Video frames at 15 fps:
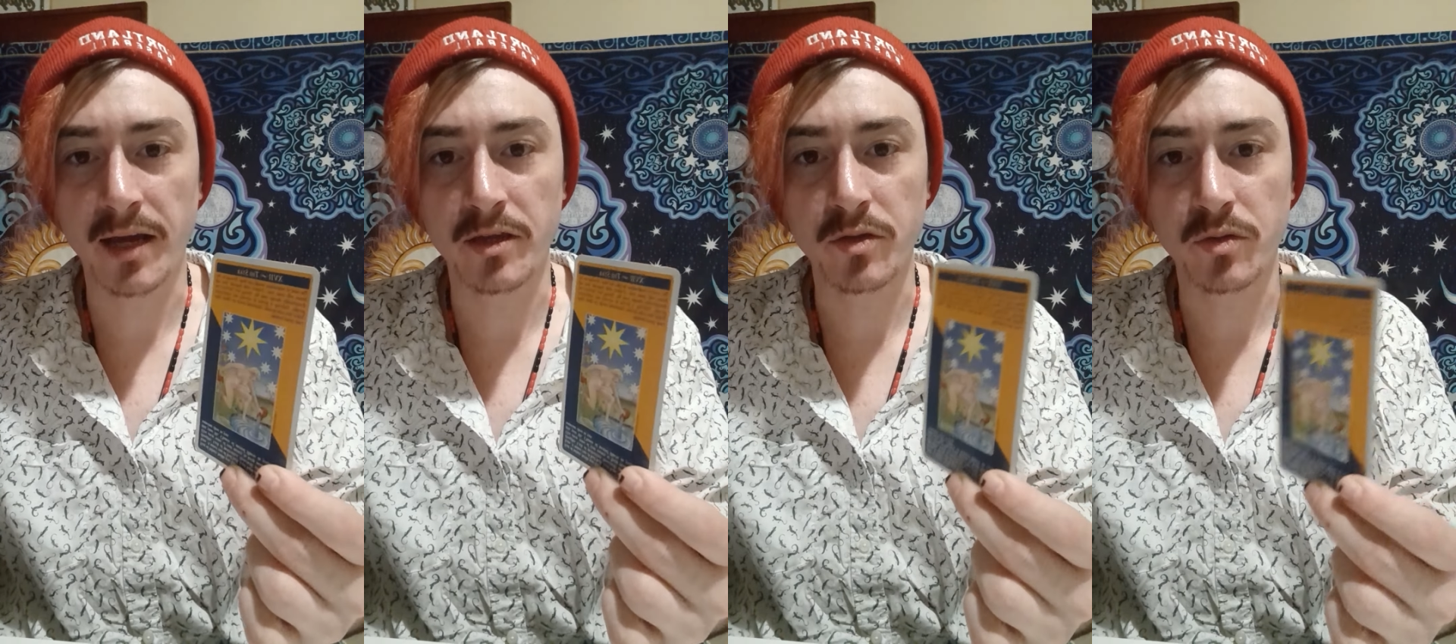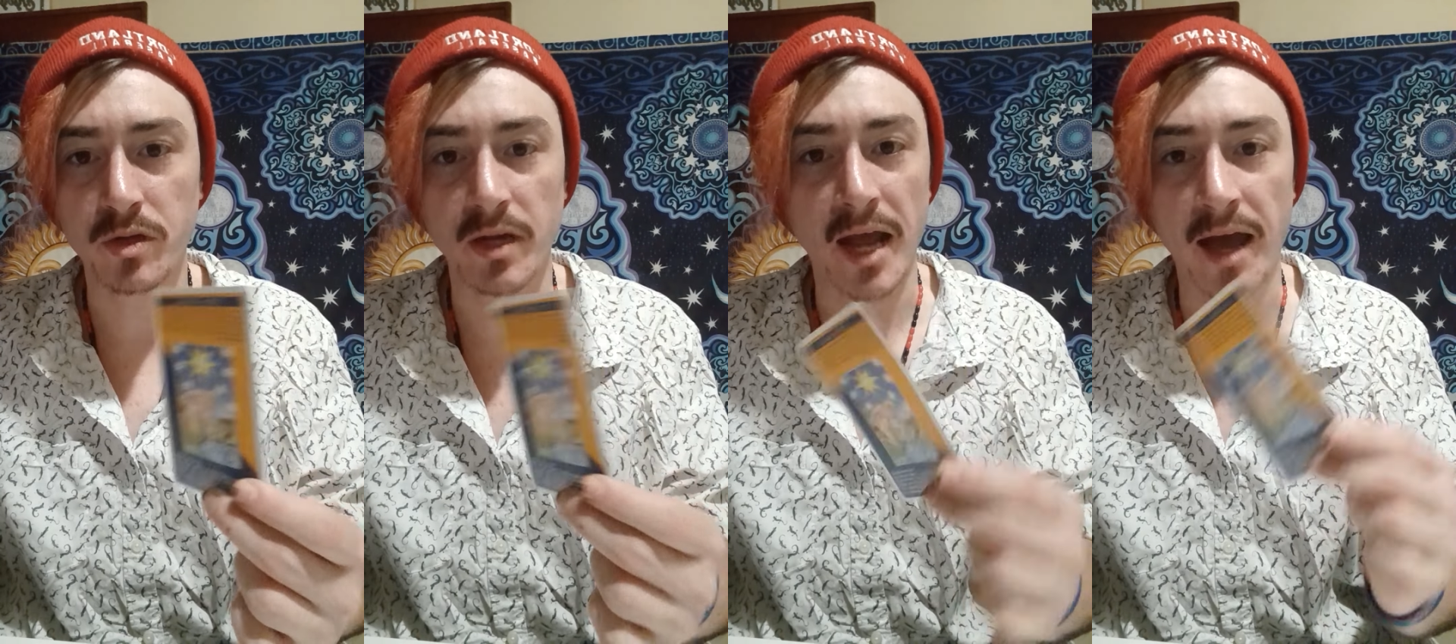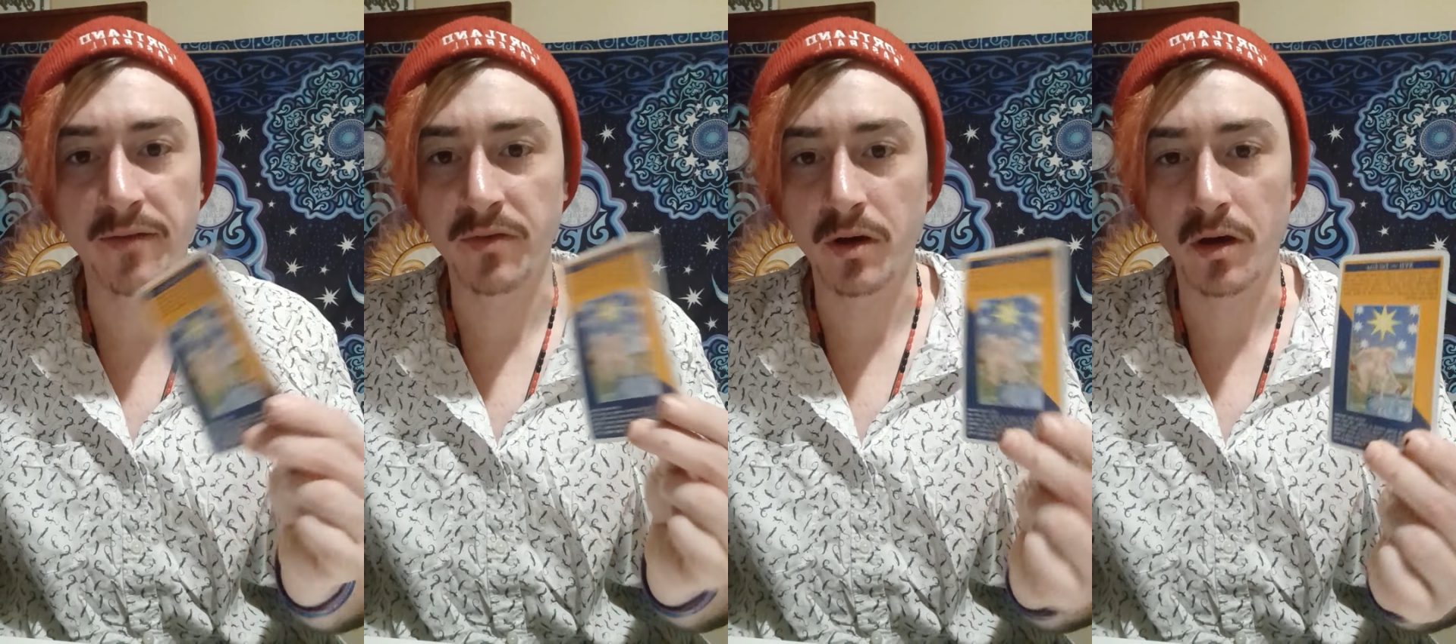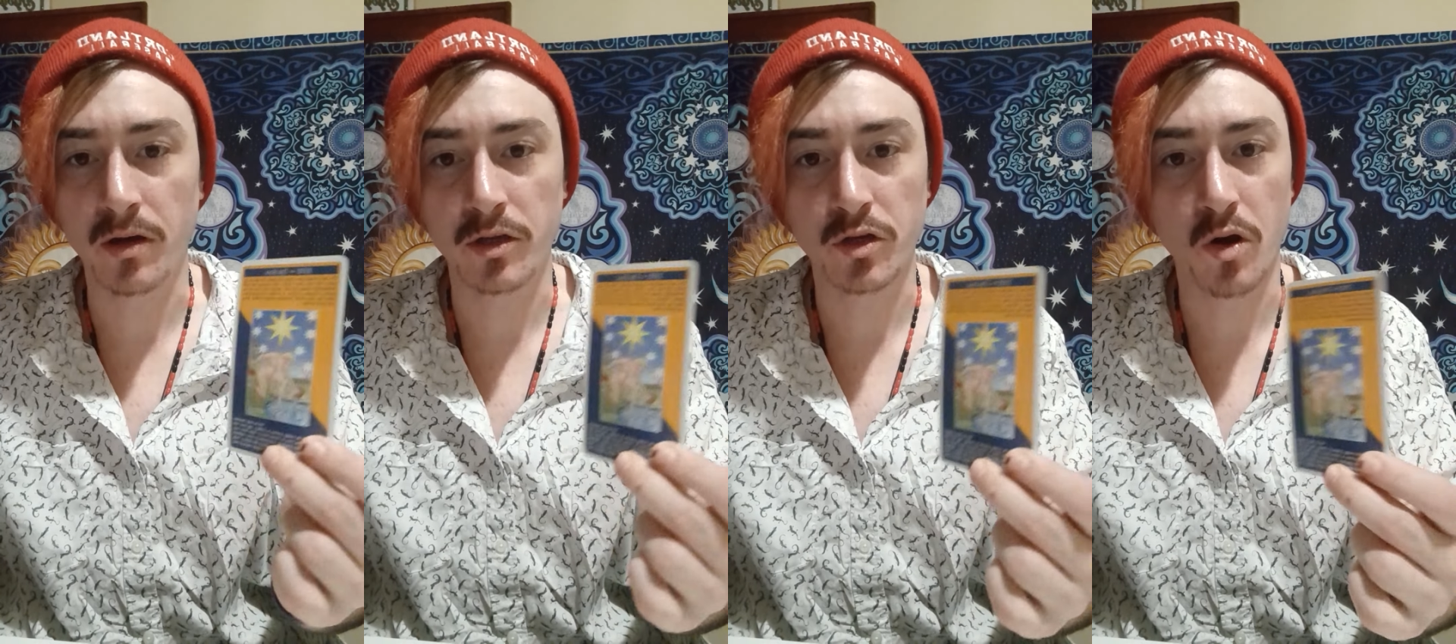You could have
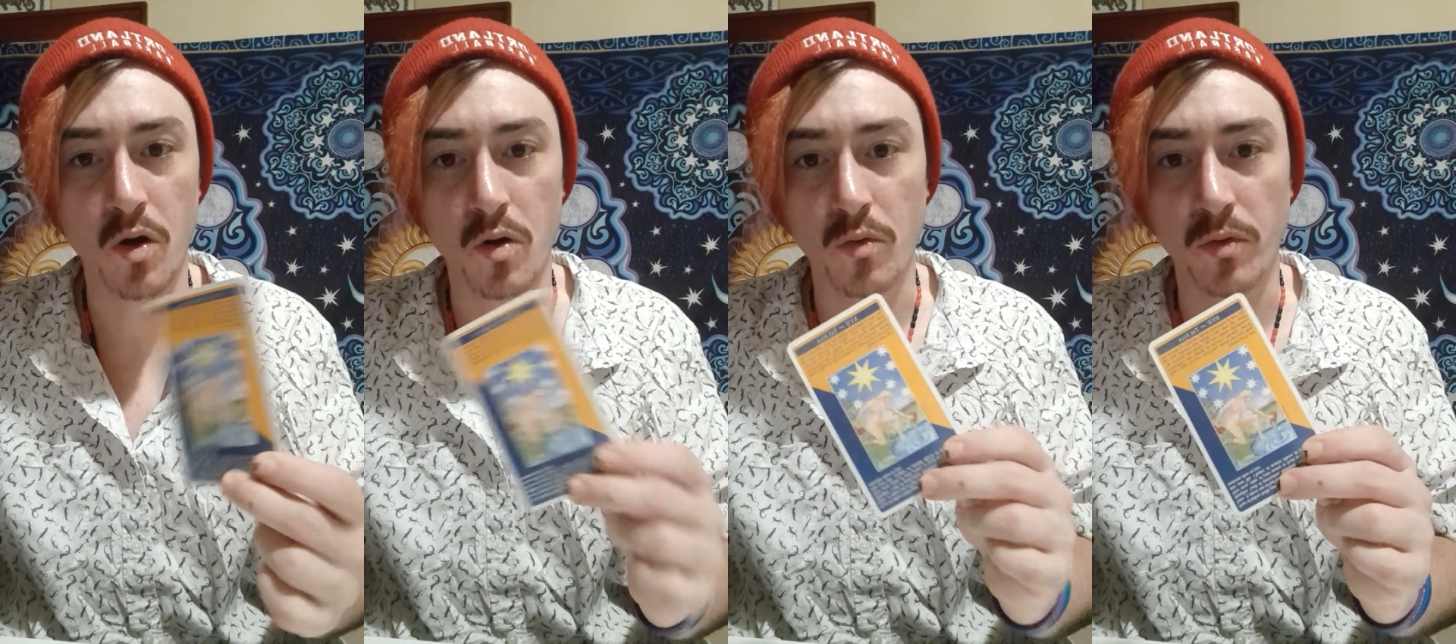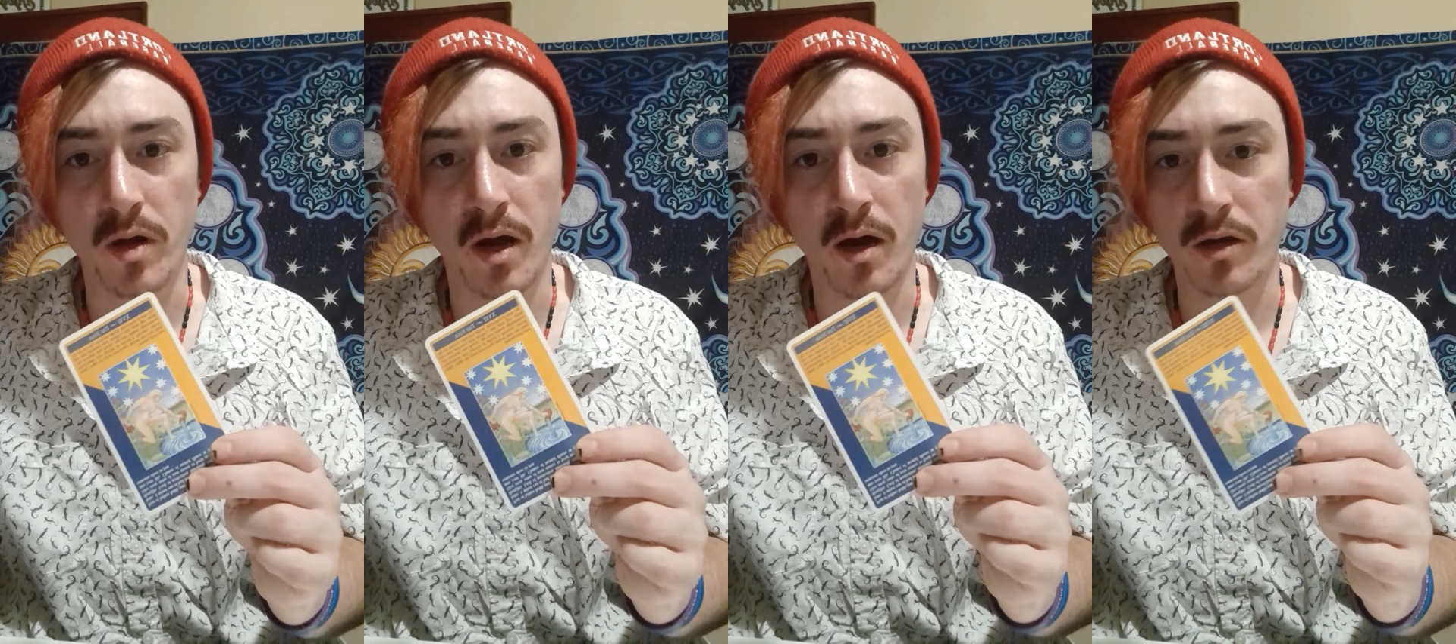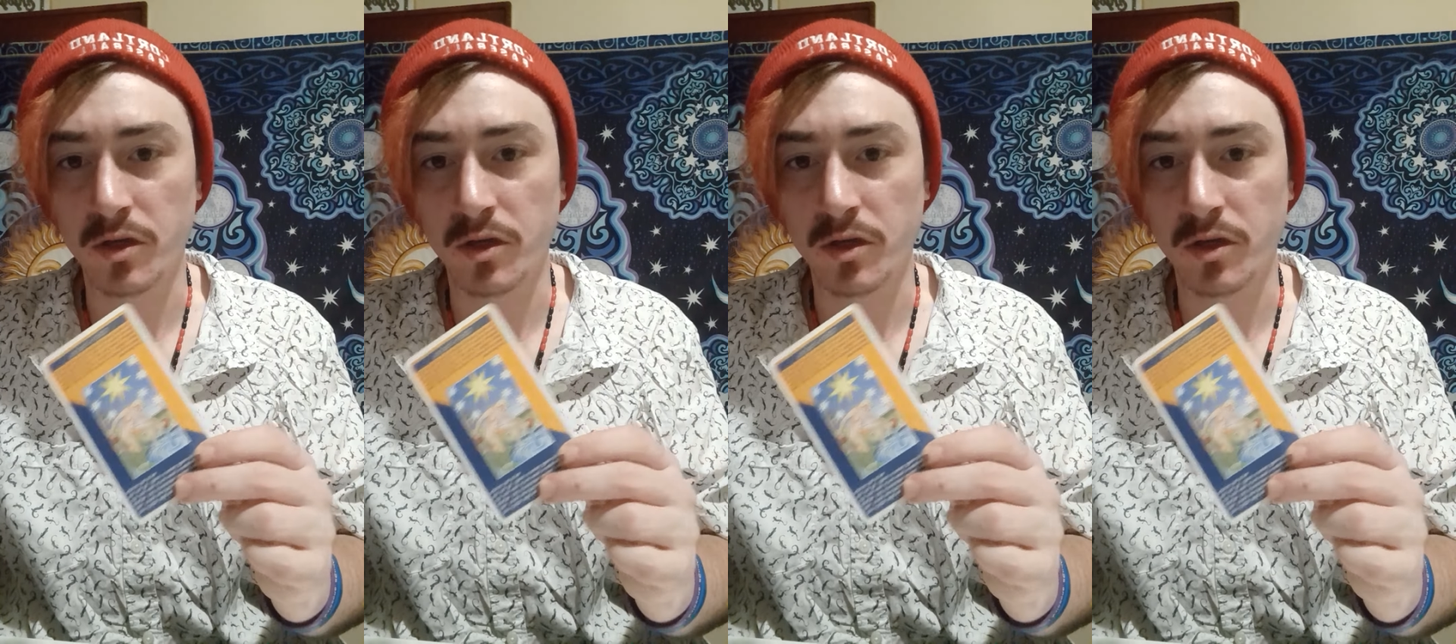uh, your own uh,